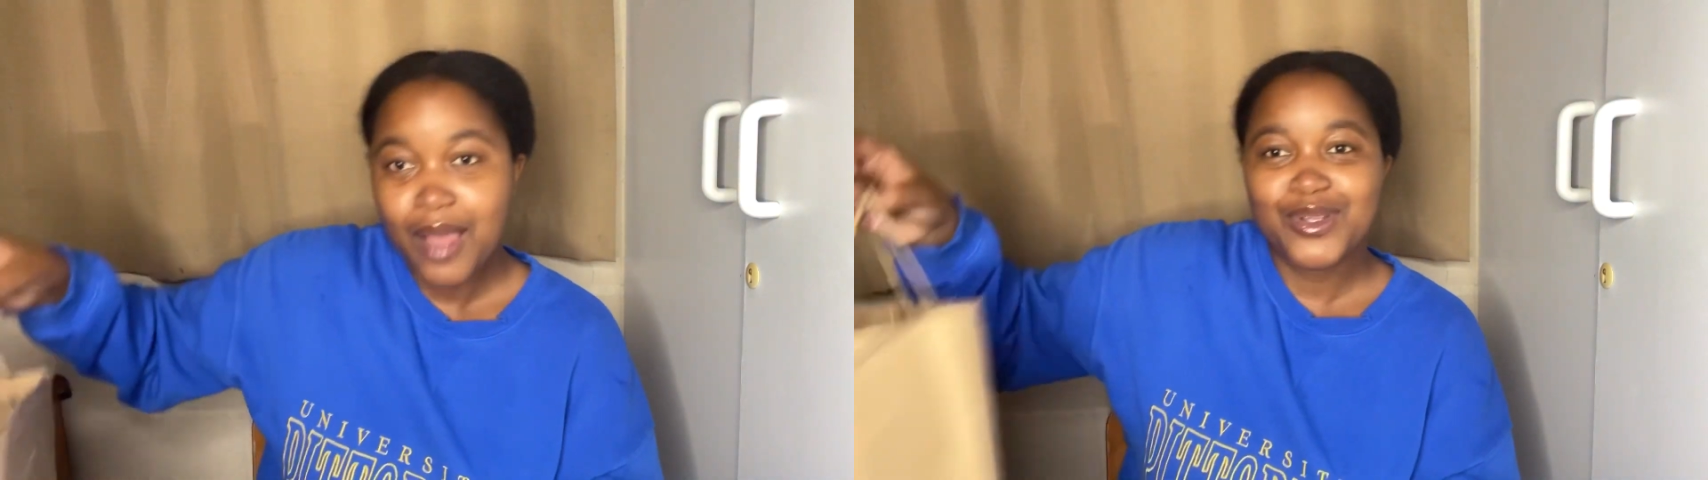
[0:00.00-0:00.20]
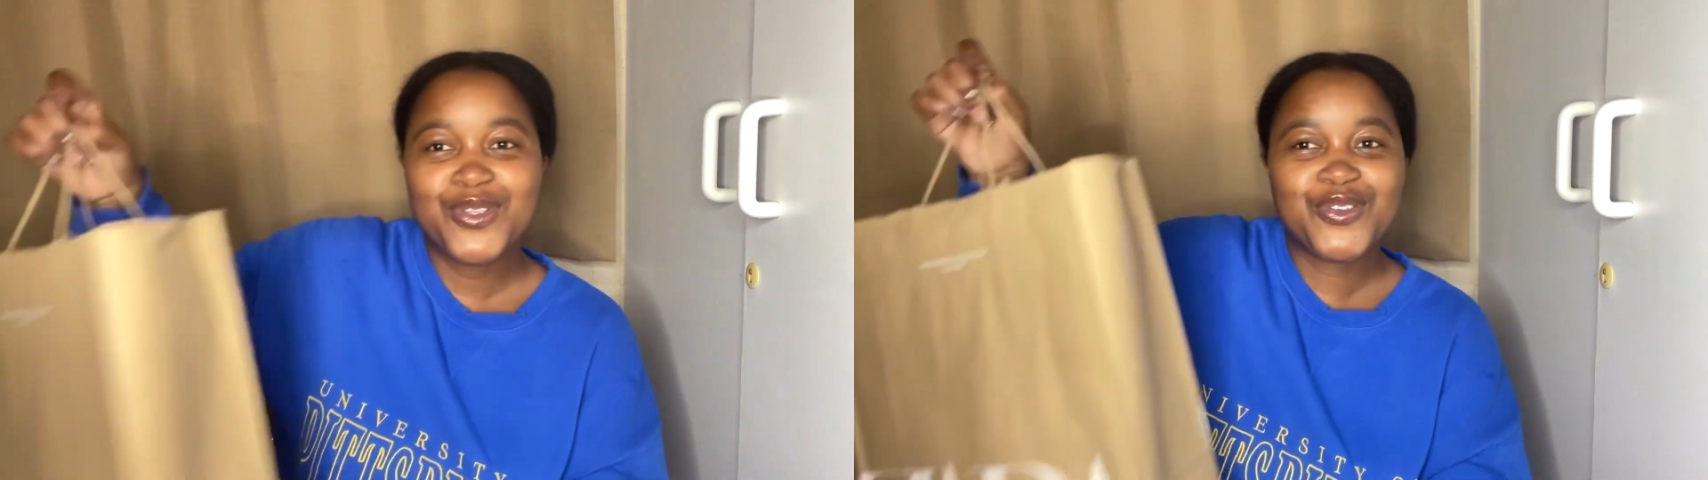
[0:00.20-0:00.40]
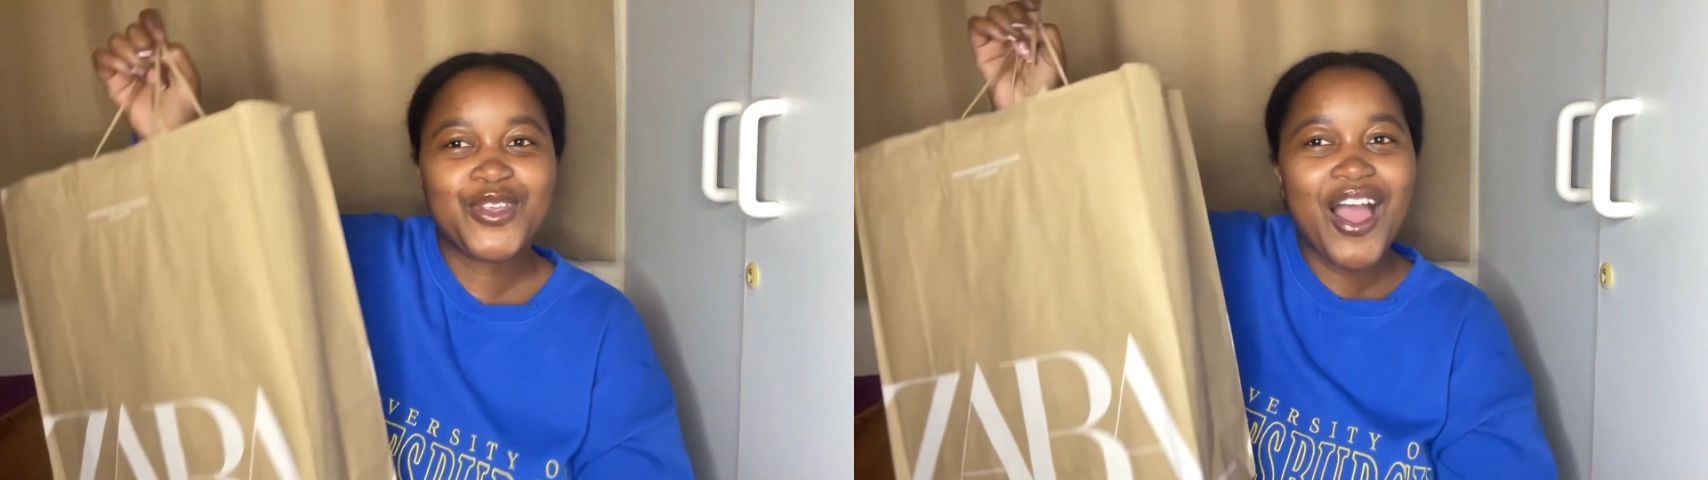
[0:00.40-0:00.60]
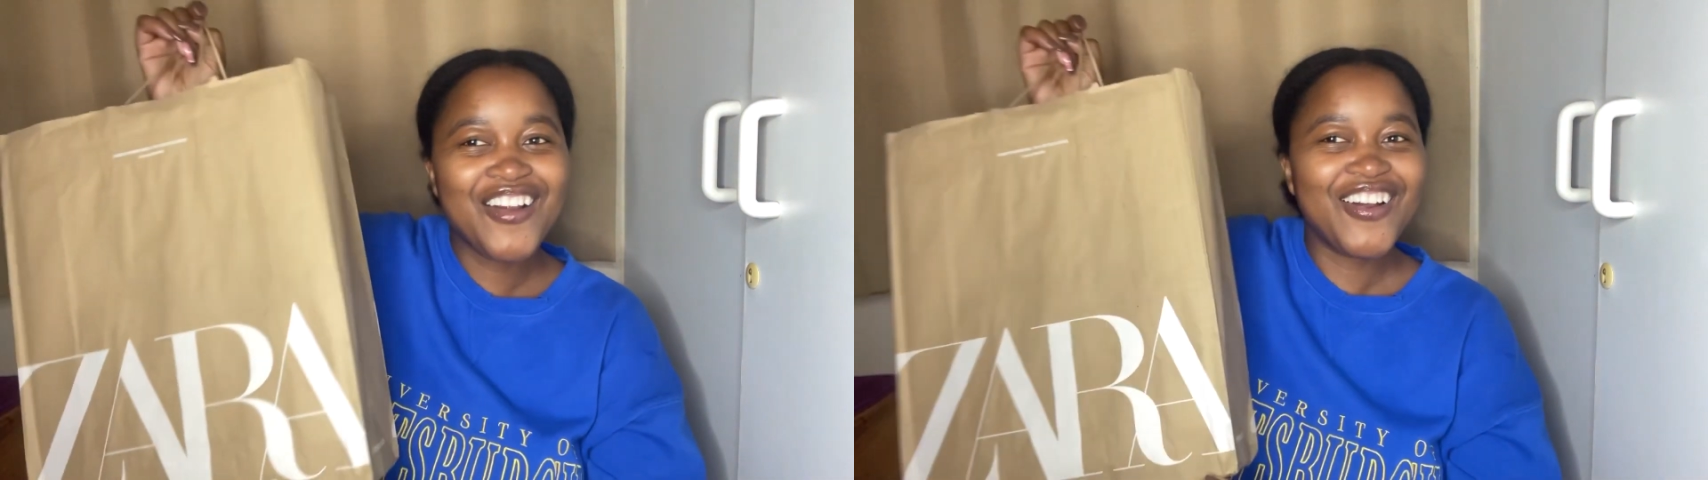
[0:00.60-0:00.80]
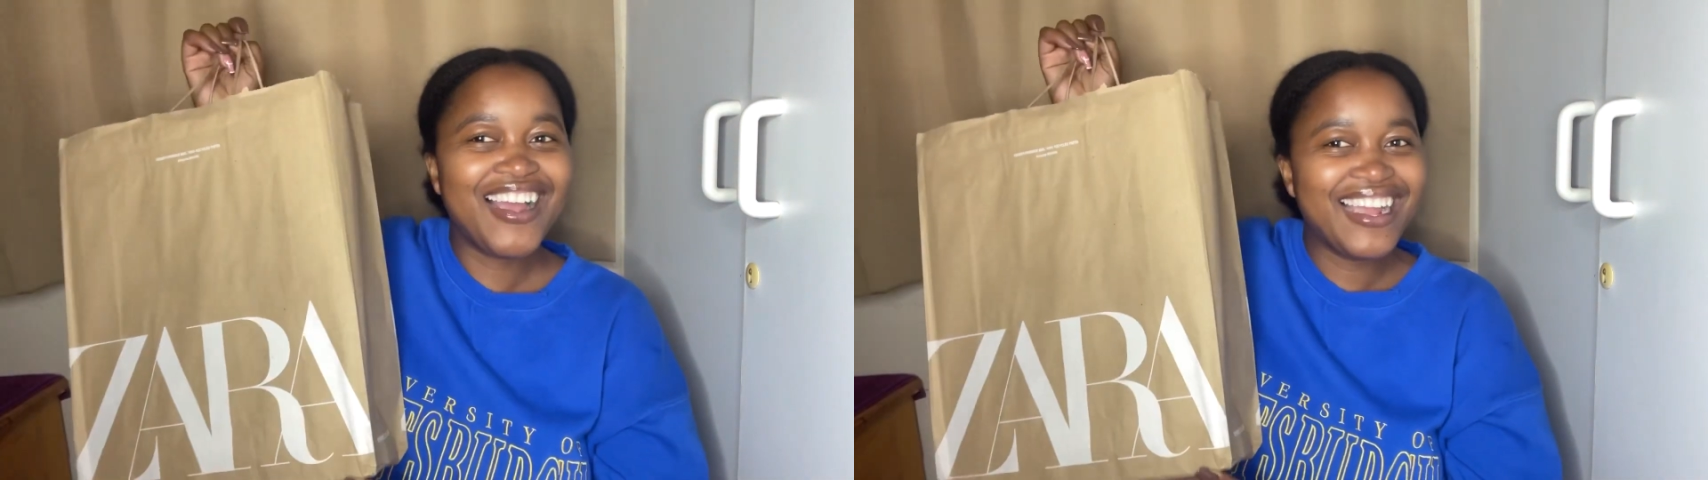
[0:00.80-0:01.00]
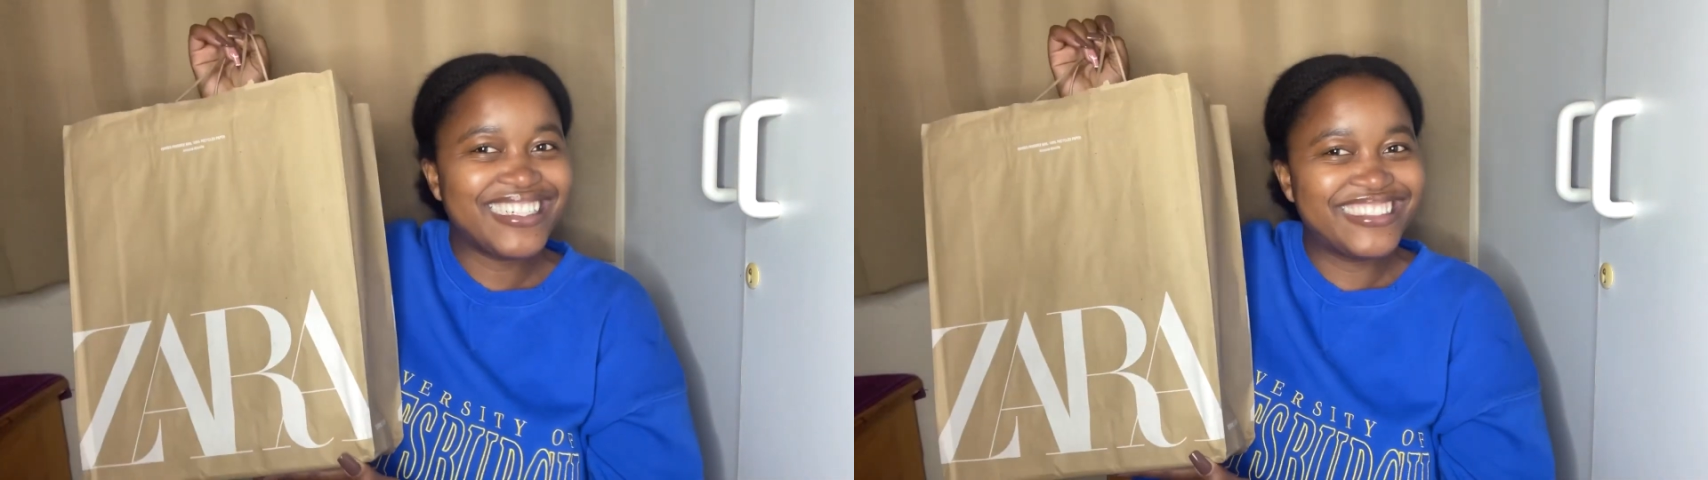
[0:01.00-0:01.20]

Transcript: went to Zara.